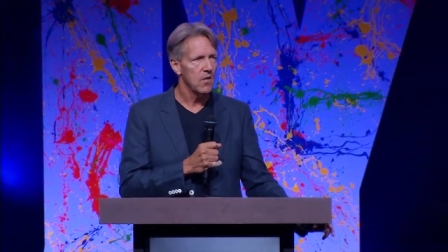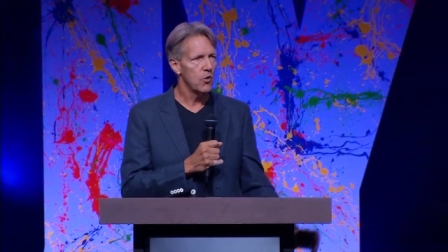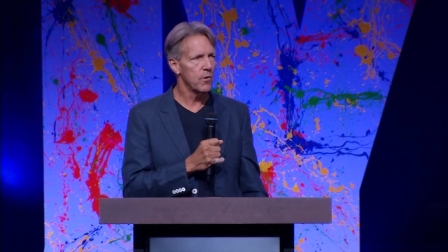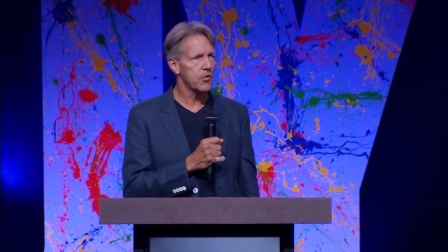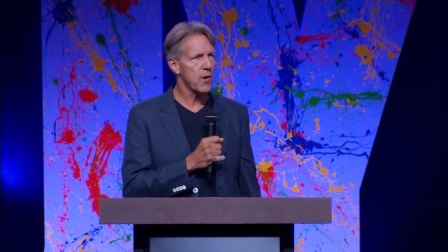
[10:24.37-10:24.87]

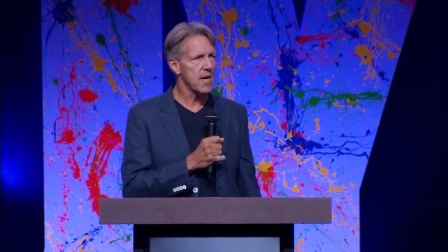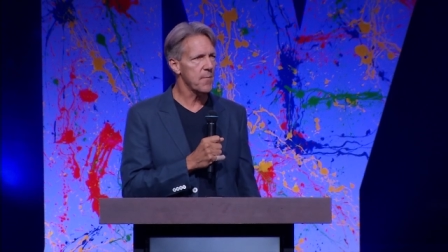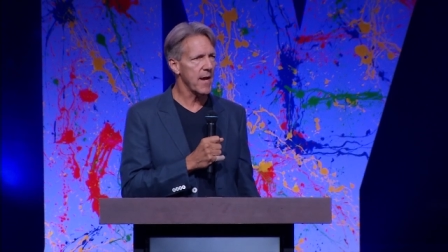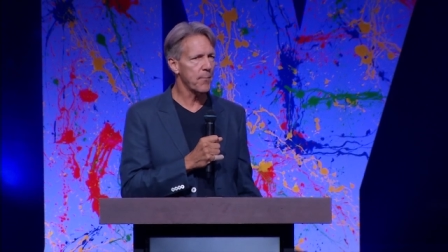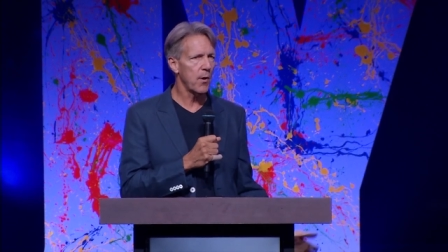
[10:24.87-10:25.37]
who are trying to
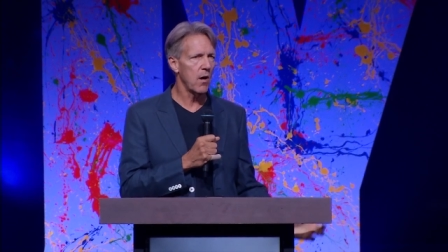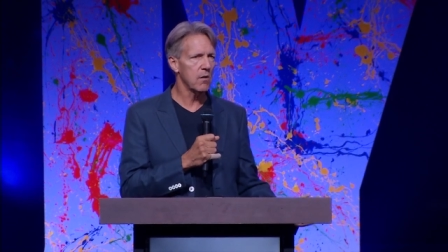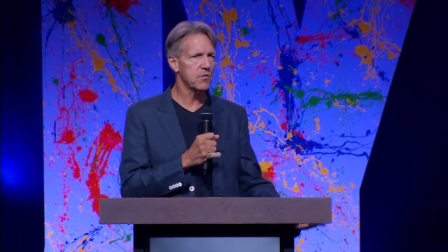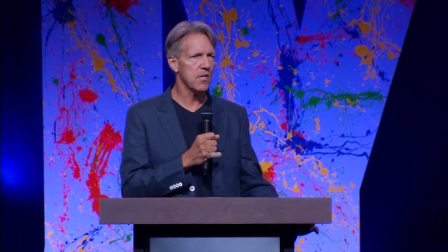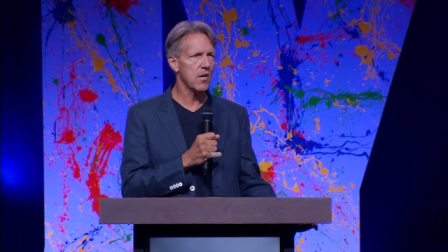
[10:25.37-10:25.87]
make
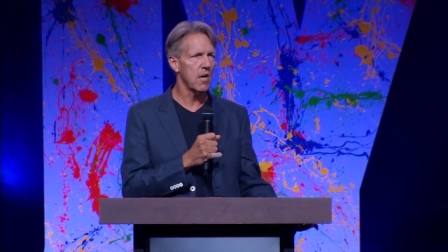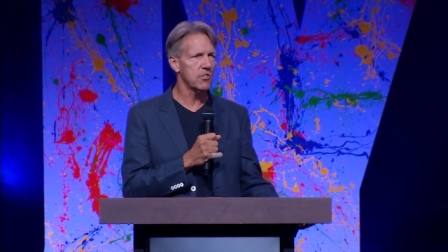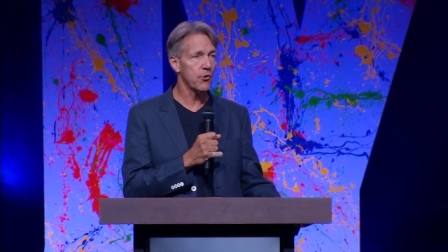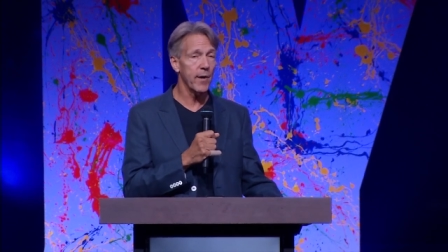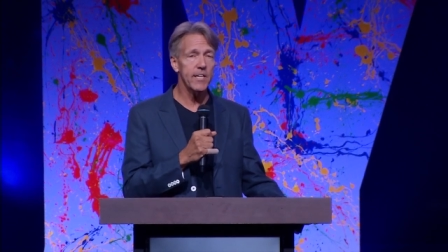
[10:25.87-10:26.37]
Paul's
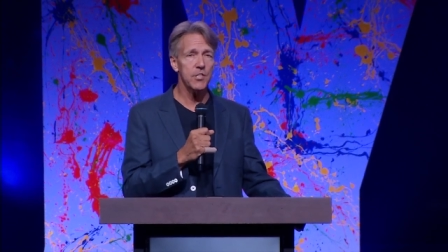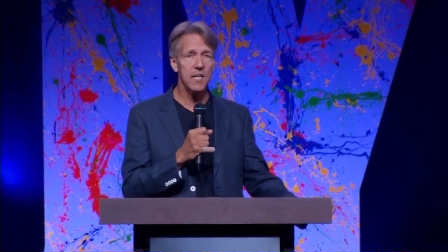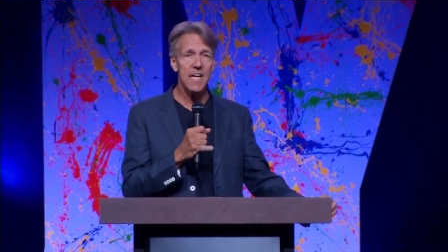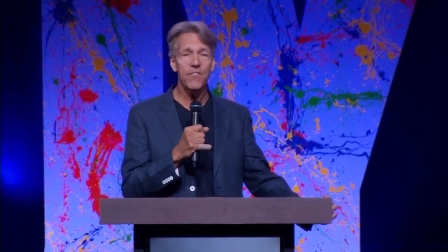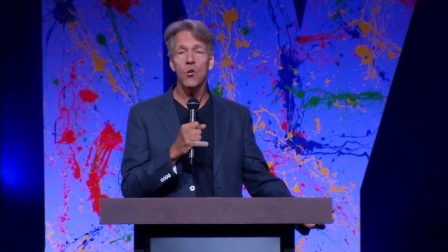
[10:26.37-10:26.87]

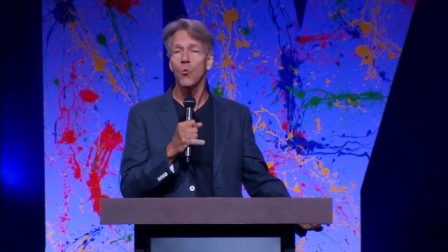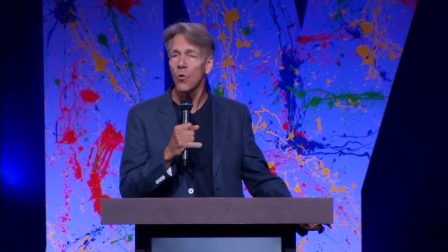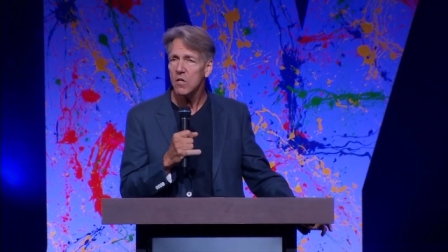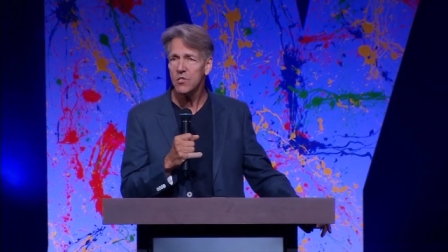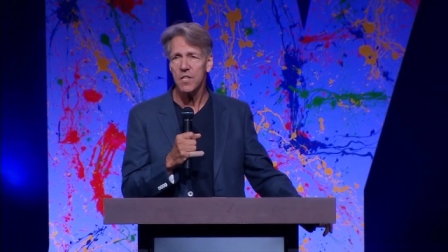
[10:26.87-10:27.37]
incarceration even
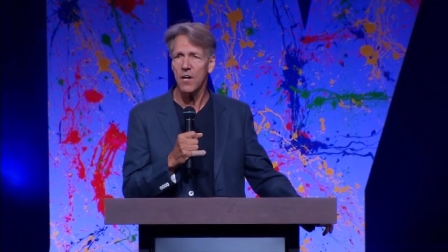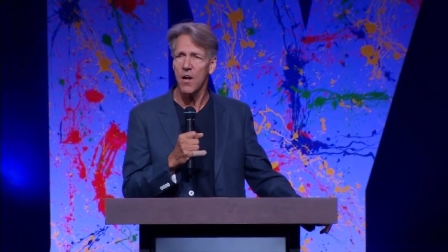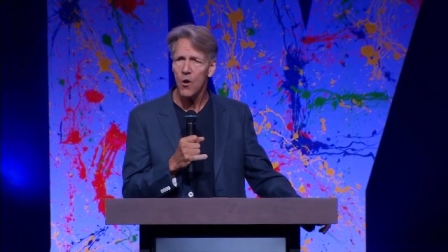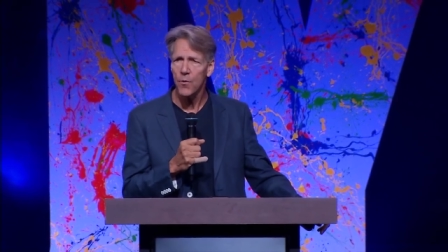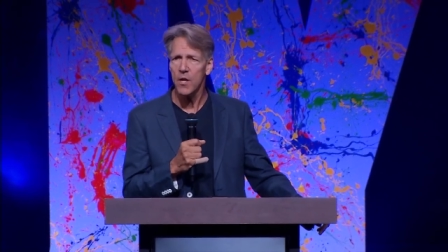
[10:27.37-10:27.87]
worse than it
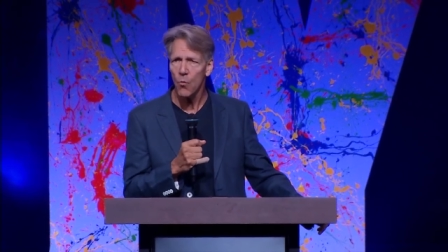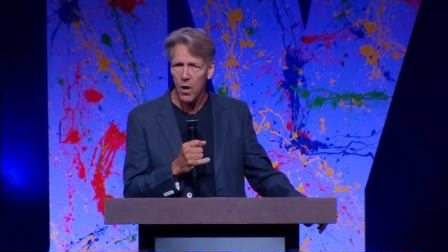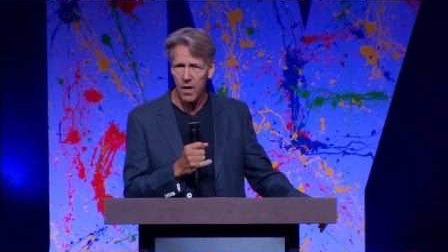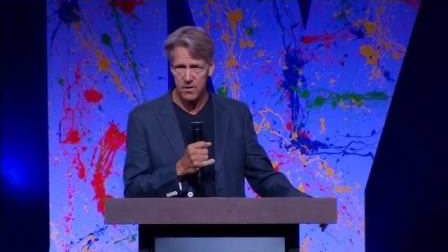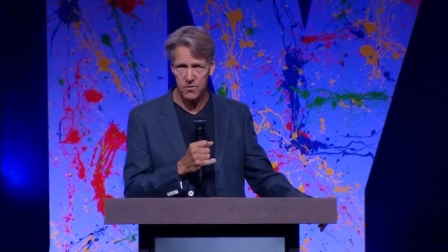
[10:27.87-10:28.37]
already
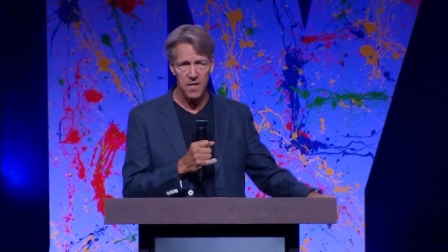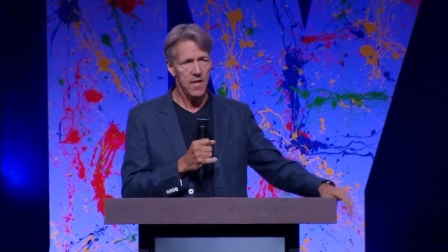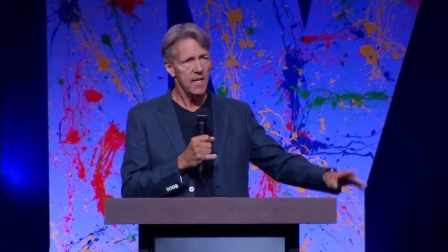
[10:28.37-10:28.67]
was.